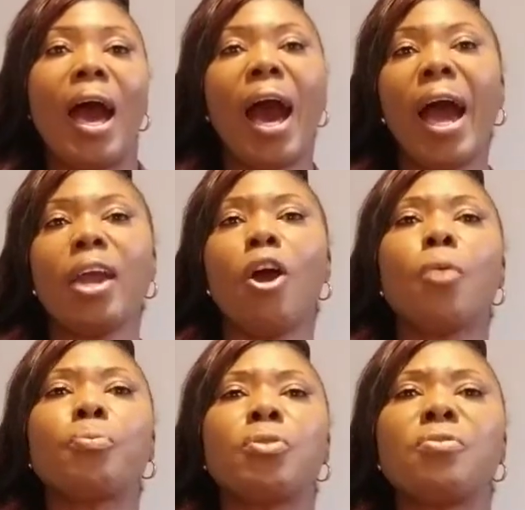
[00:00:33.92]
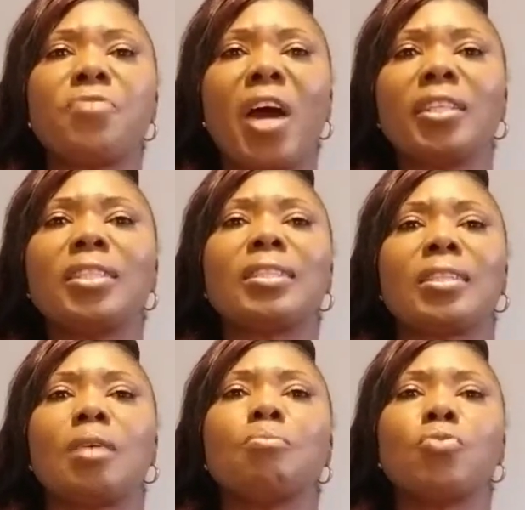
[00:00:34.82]
I hope you find
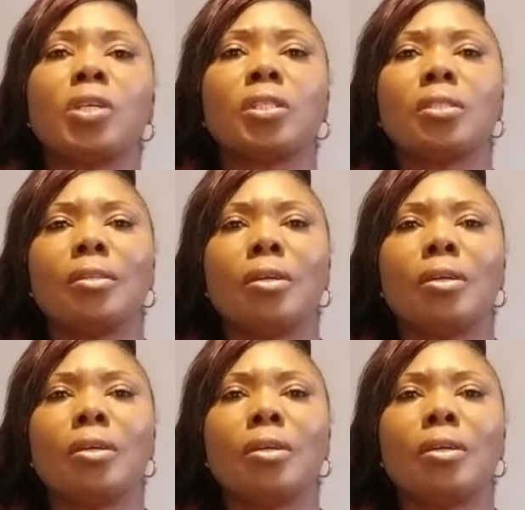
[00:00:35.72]
someone